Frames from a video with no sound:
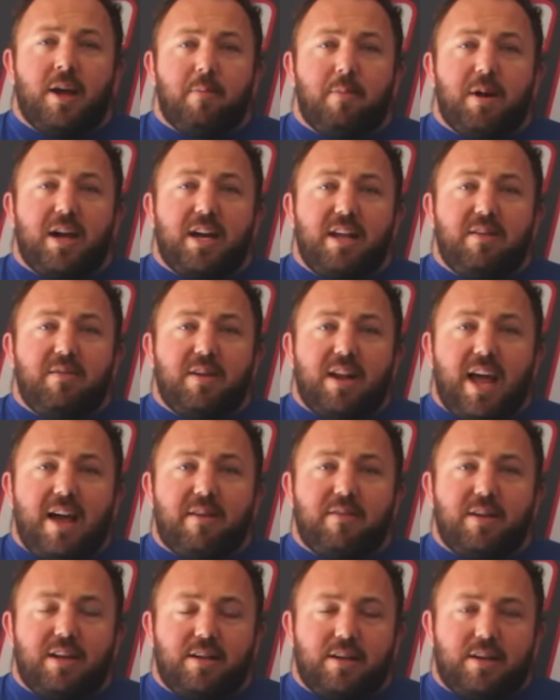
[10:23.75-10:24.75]
But even
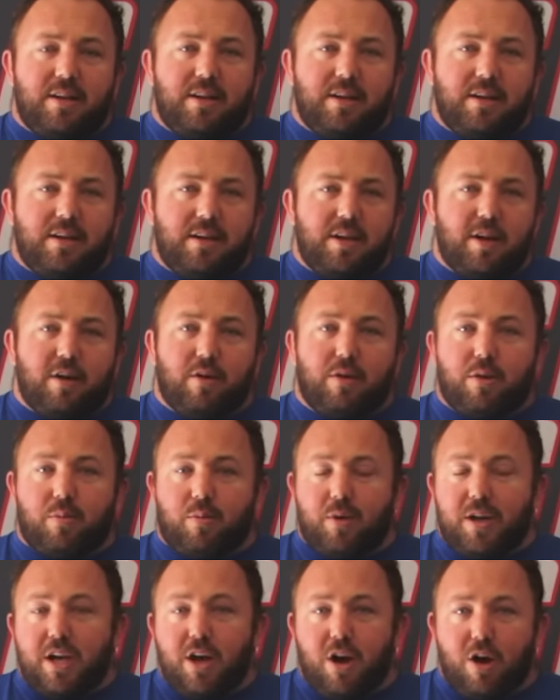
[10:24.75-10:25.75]
having you know
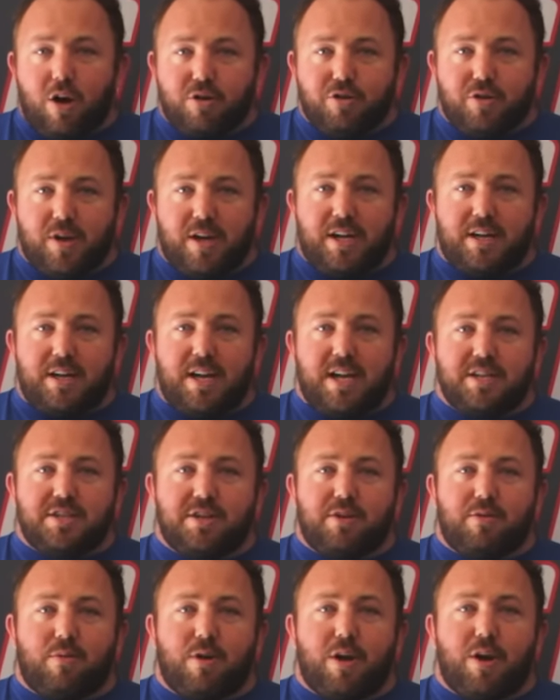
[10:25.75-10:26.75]
three hard training days
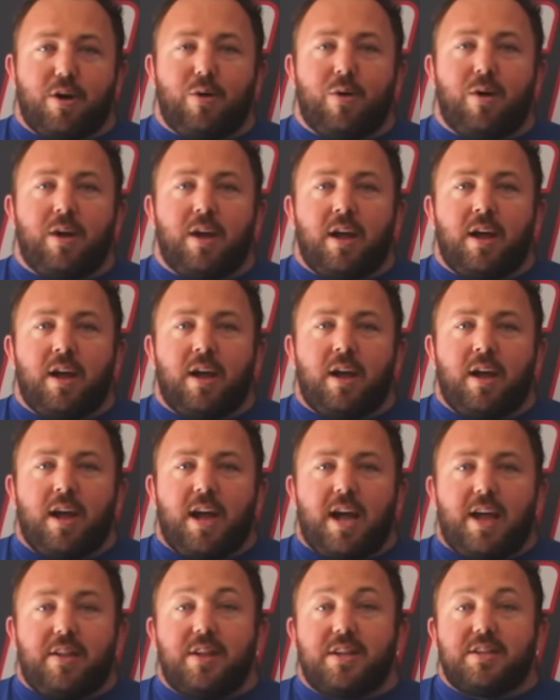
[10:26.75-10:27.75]
in a row,
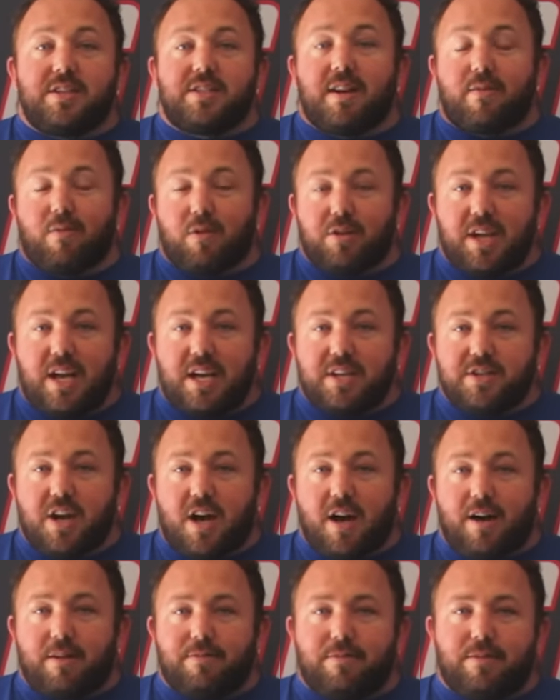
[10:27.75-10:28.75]
and then several days
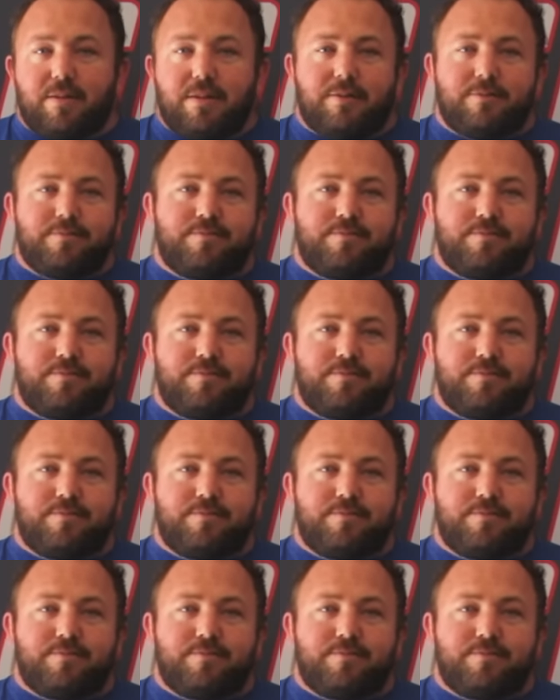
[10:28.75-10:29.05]
off,